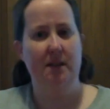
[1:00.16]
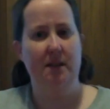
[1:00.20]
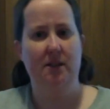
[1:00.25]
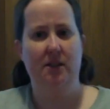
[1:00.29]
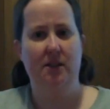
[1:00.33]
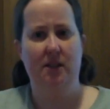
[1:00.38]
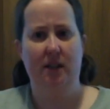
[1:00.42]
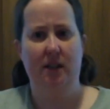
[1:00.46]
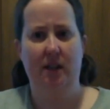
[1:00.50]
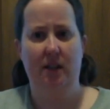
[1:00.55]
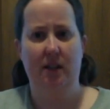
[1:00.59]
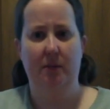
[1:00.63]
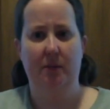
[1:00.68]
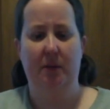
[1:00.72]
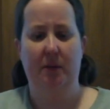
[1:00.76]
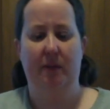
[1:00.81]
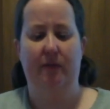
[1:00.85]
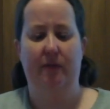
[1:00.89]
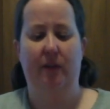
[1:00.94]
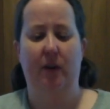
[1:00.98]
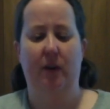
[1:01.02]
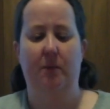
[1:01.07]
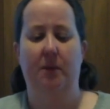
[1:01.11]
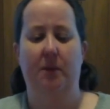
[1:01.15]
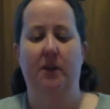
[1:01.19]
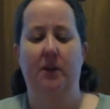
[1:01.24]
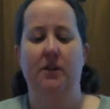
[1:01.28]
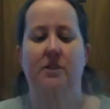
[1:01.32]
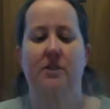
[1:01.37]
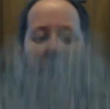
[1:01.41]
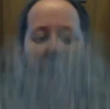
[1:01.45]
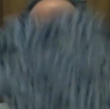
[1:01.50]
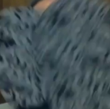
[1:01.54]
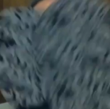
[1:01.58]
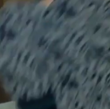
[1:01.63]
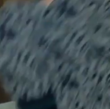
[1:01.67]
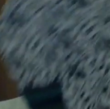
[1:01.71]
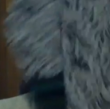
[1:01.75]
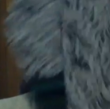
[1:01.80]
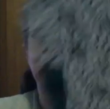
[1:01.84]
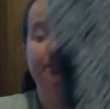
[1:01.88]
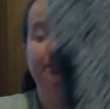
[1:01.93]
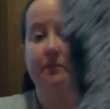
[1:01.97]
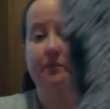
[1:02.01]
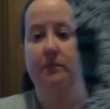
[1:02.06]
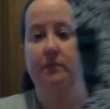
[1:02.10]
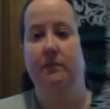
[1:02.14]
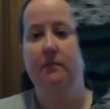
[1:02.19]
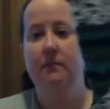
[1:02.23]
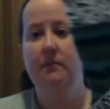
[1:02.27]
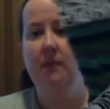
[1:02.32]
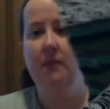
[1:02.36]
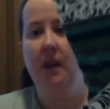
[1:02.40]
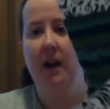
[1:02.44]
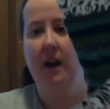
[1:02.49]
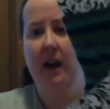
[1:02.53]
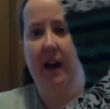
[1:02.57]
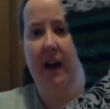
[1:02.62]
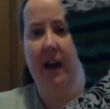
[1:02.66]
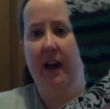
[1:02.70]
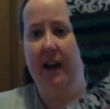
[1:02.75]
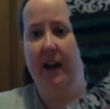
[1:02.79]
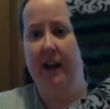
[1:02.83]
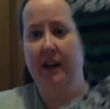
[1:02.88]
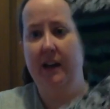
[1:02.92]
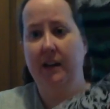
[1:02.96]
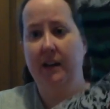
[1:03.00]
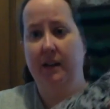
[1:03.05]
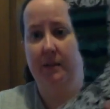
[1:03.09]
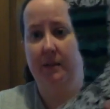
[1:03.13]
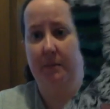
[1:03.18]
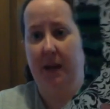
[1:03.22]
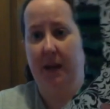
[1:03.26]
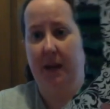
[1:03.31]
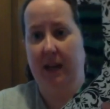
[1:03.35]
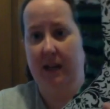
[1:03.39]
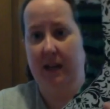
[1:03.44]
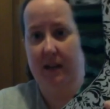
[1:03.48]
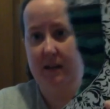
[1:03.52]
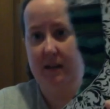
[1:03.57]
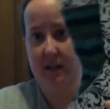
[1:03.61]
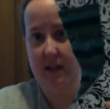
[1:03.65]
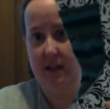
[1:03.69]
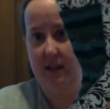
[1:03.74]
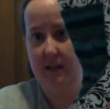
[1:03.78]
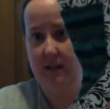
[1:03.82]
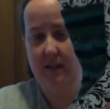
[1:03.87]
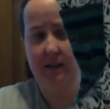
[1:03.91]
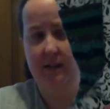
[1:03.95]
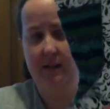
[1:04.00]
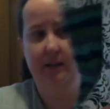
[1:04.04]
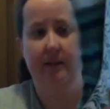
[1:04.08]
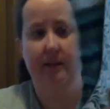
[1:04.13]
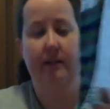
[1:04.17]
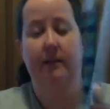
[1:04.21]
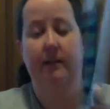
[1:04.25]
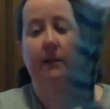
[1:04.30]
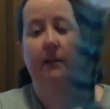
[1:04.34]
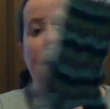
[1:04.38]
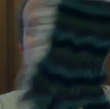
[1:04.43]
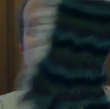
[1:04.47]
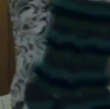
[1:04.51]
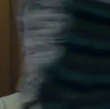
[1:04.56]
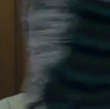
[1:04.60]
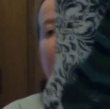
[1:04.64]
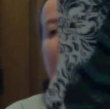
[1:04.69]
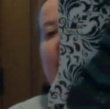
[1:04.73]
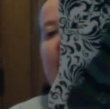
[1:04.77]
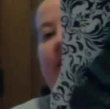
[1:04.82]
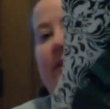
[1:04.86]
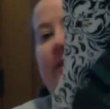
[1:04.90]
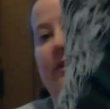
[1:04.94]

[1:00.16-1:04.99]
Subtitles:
just a little bit firmer, so I made these. And they're